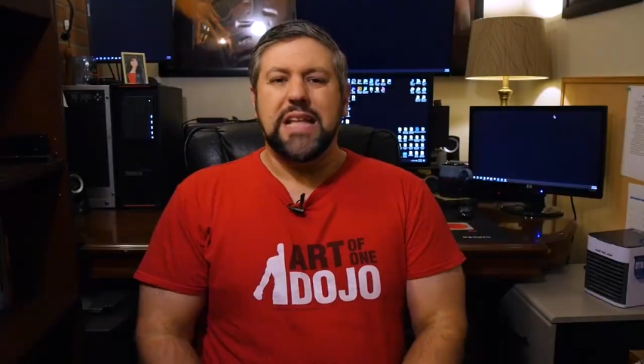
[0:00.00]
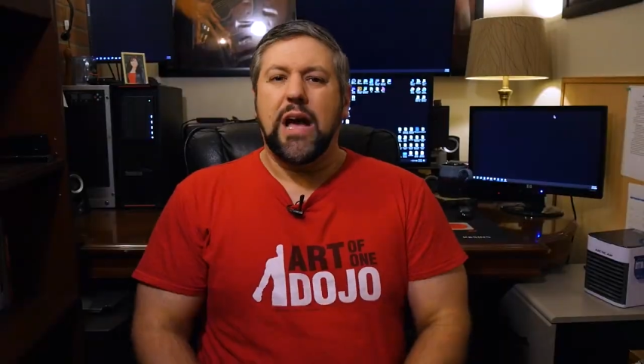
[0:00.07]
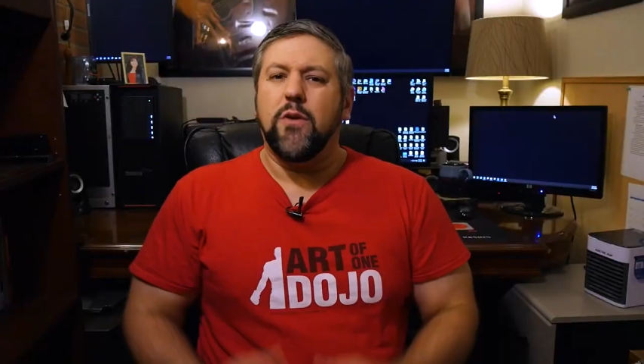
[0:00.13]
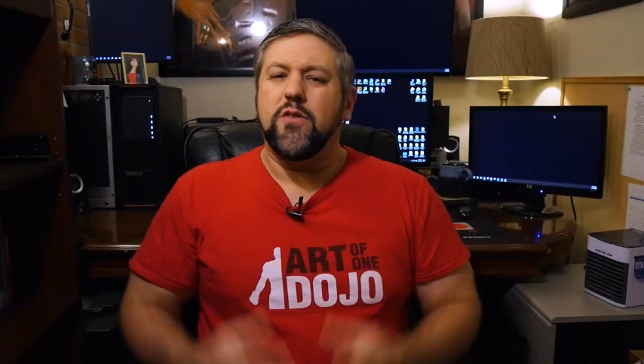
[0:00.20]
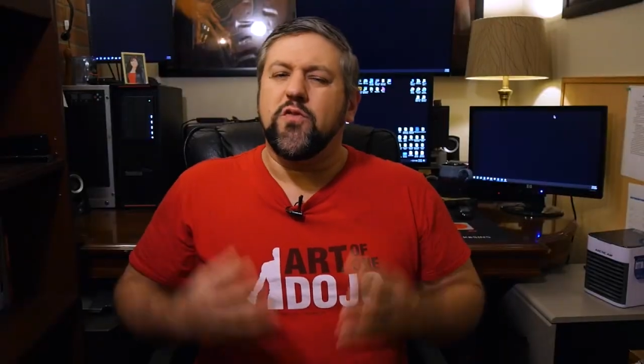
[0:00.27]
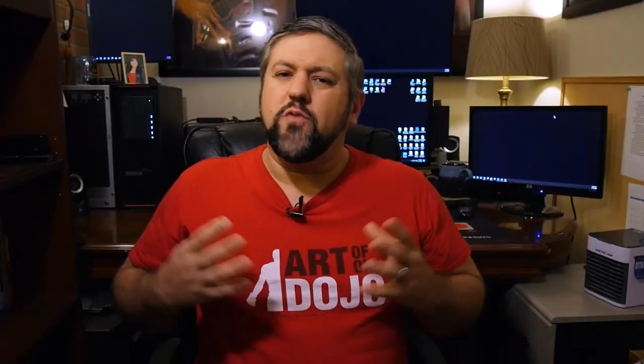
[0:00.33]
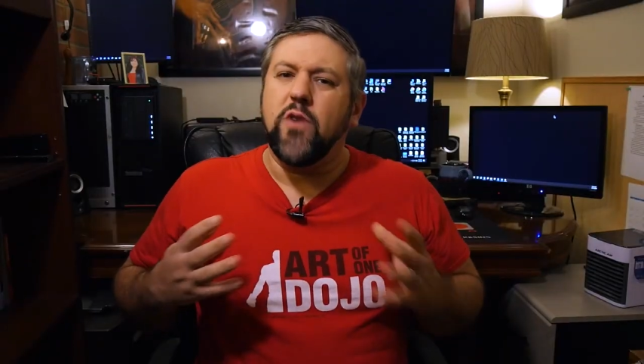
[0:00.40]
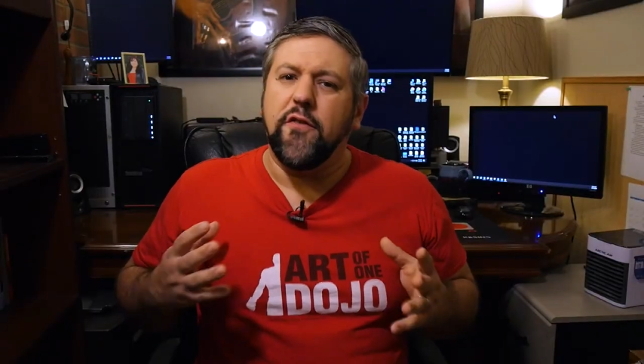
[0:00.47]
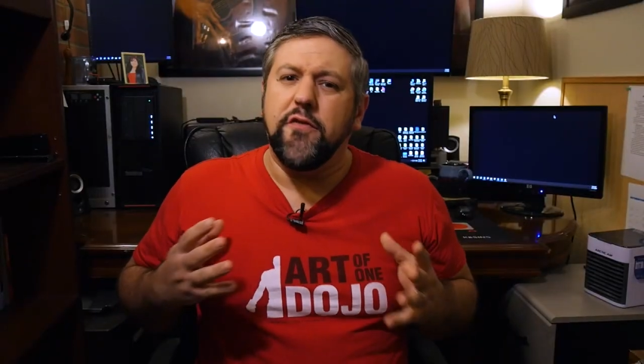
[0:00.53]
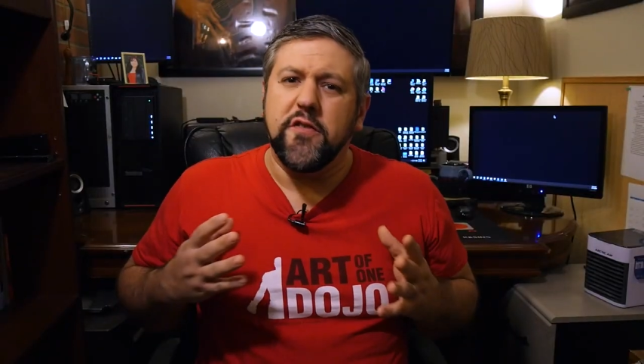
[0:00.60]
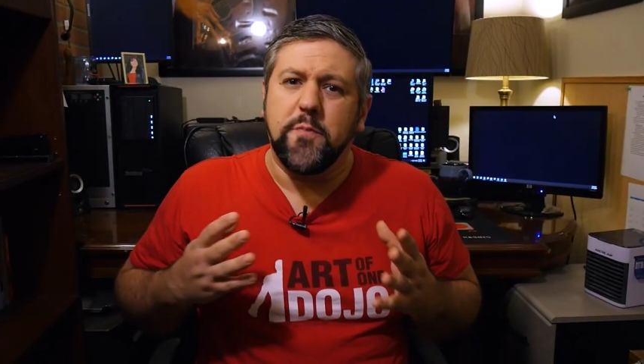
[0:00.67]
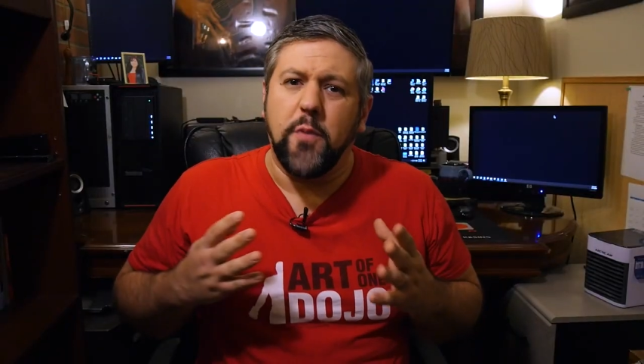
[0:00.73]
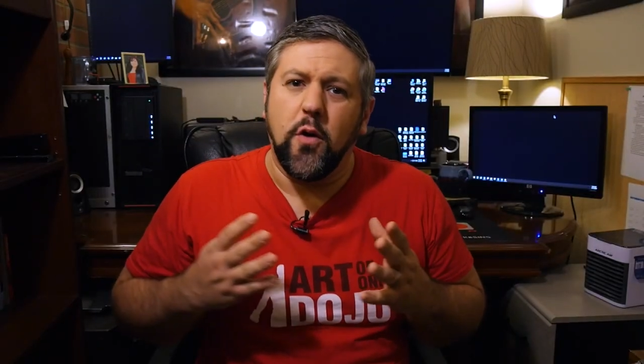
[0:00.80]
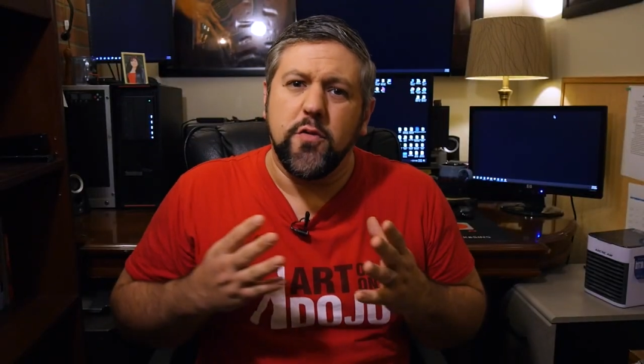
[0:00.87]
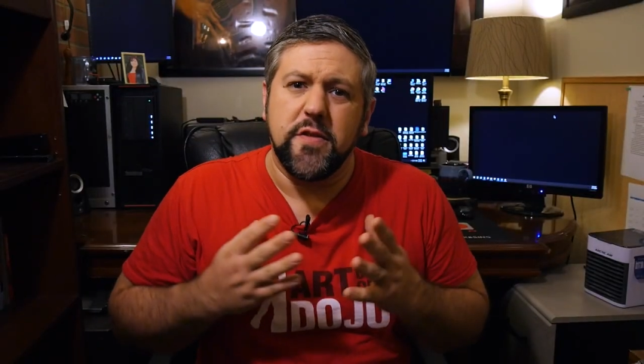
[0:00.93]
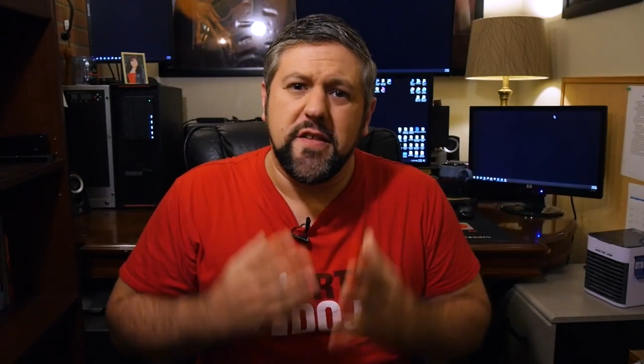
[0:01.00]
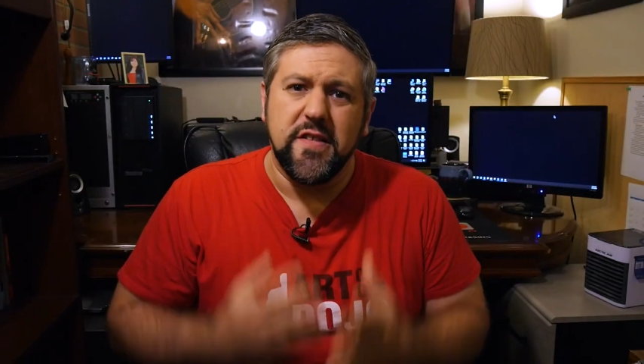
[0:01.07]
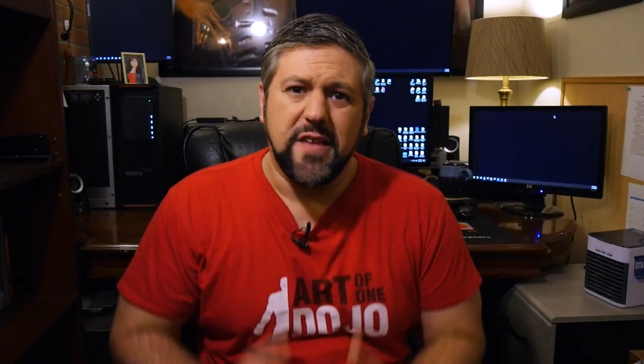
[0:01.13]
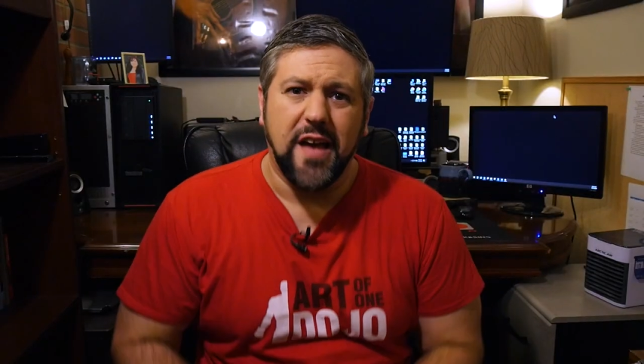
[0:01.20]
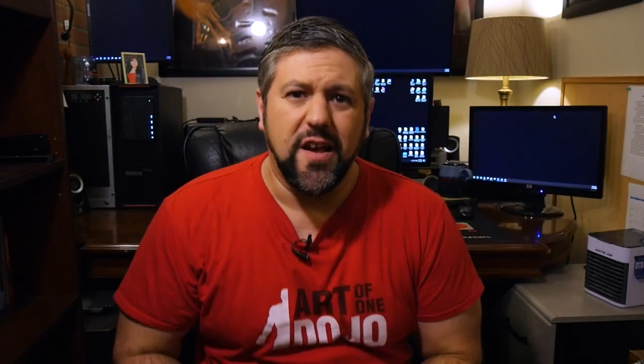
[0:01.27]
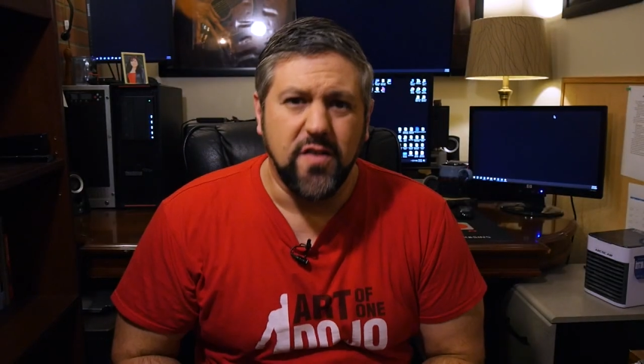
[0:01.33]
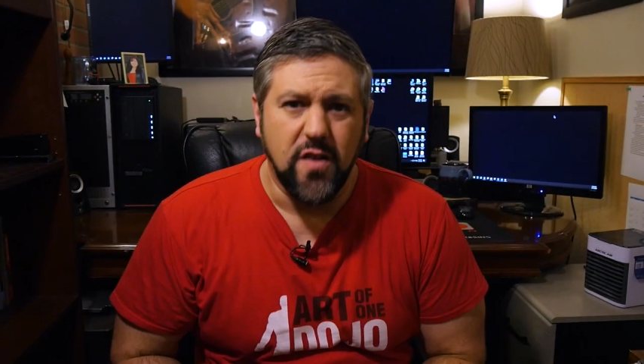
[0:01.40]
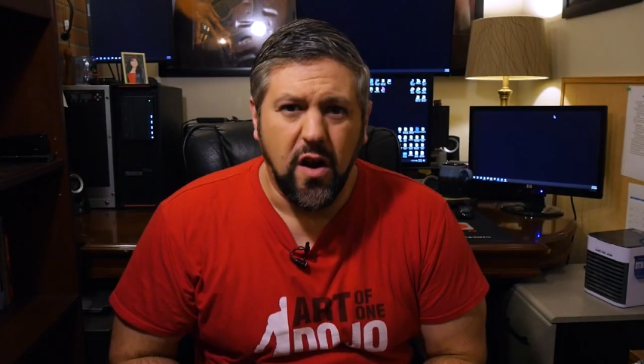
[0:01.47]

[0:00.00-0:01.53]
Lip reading: Now, as rough as both of these guys